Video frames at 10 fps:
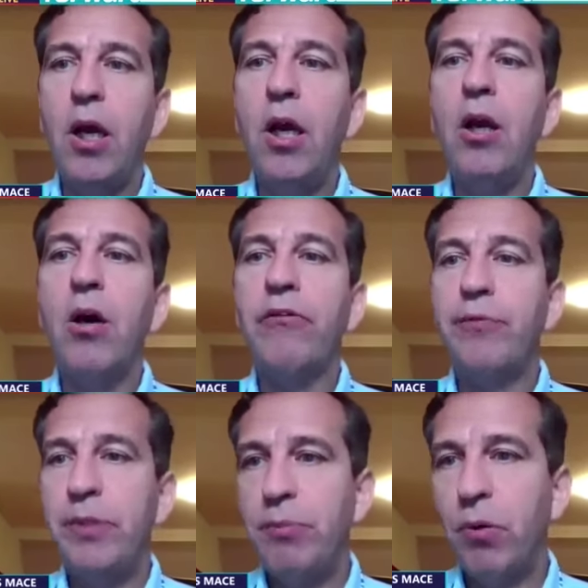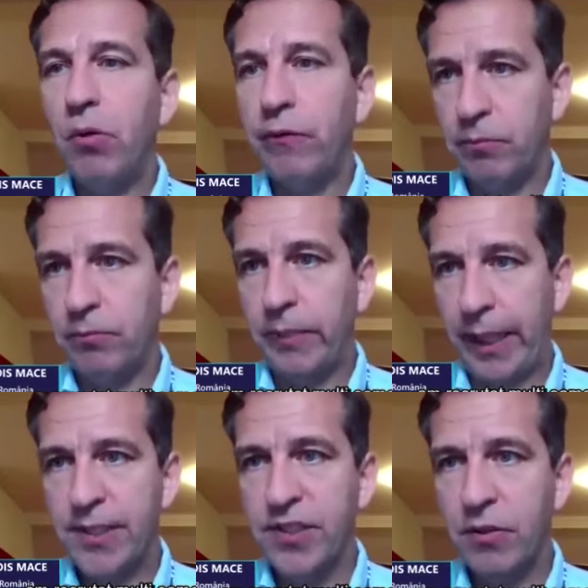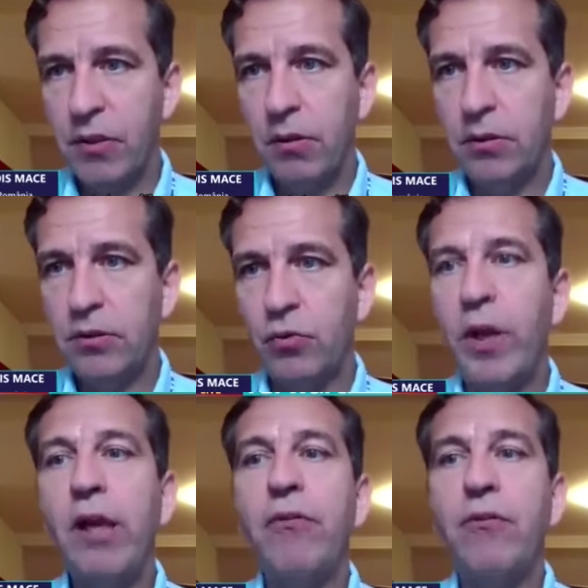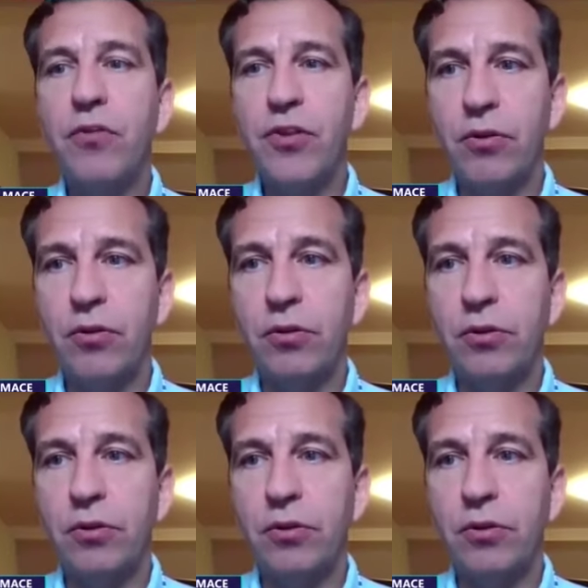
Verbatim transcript: a lot of people from external to reinforce the,